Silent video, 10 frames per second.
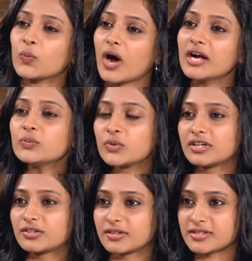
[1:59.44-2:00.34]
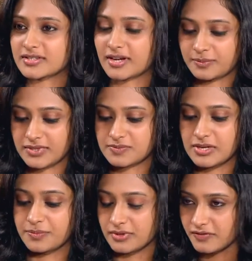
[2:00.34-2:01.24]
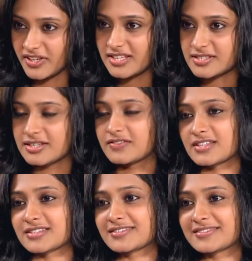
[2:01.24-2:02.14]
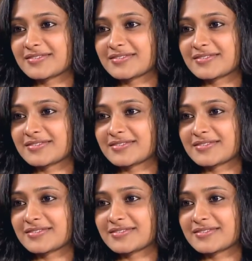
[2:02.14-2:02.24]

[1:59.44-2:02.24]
One word to describe these people. Vinny Srinivasan.